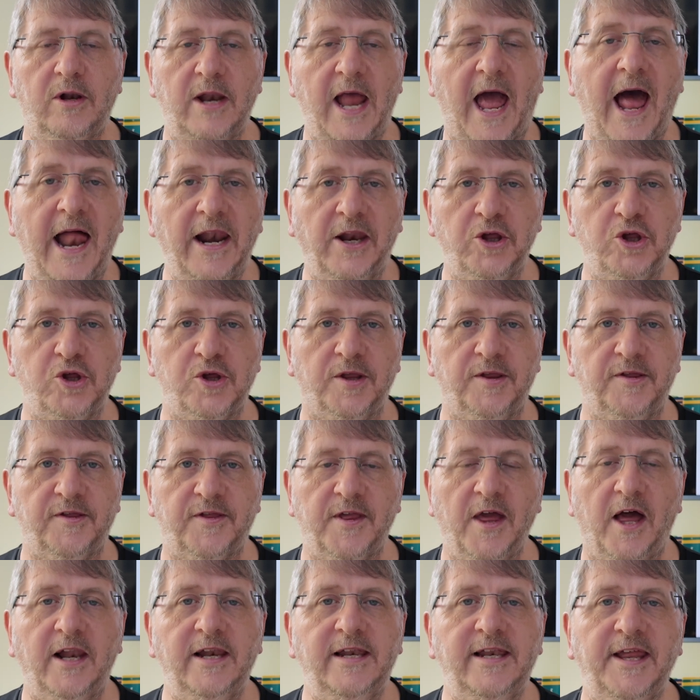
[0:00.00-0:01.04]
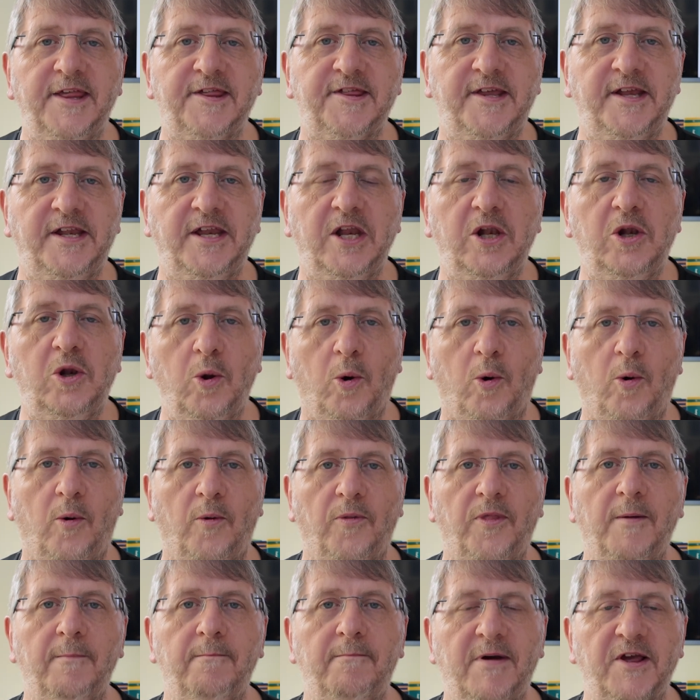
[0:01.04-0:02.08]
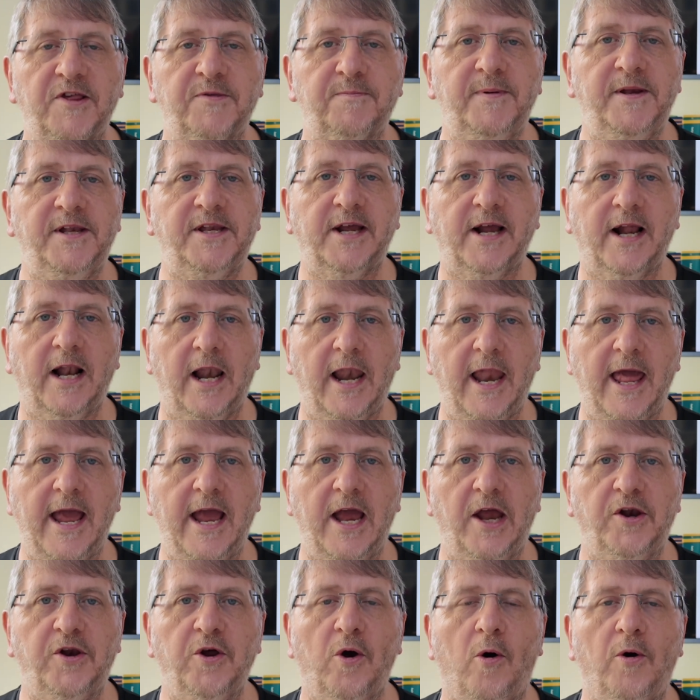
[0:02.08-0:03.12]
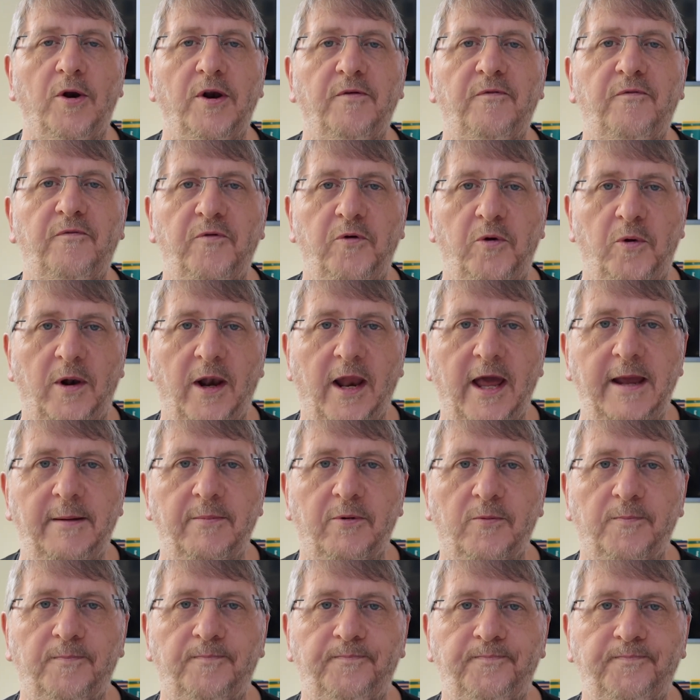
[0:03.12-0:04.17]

allergens that are listed in law that must be declared on a food label.